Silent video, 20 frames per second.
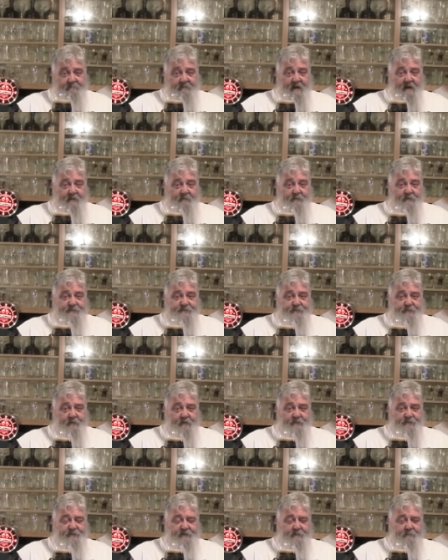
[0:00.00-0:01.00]
Yeah, rich
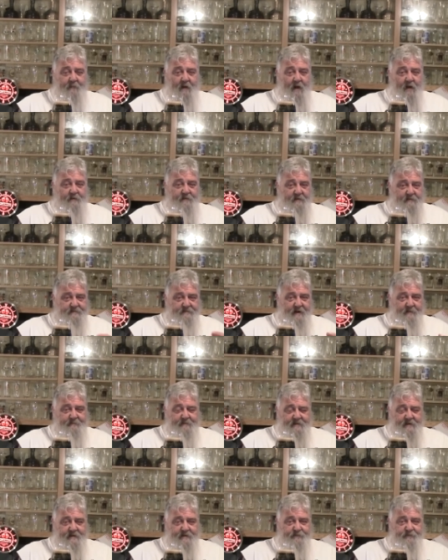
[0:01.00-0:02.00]
roasted malt. I'm
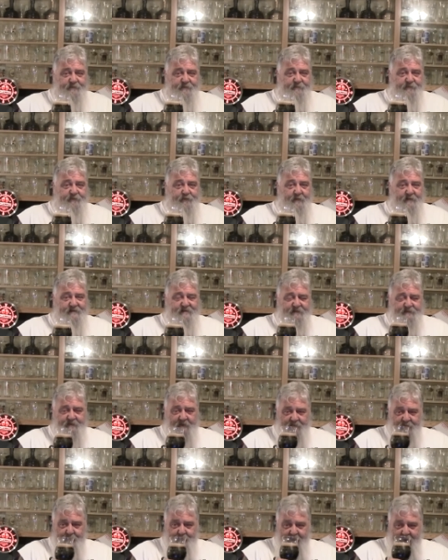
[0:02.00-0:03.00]
definitely getting some sweetness
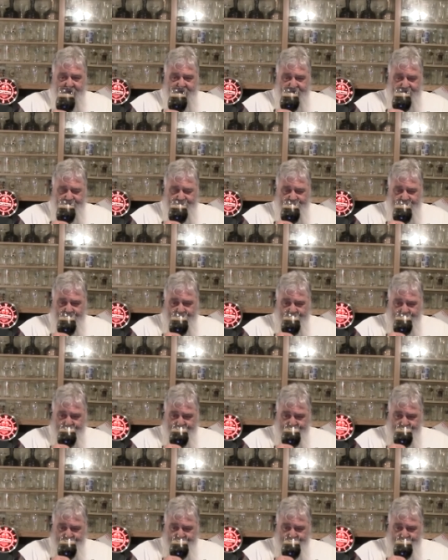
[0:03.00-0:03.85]
on the back end there.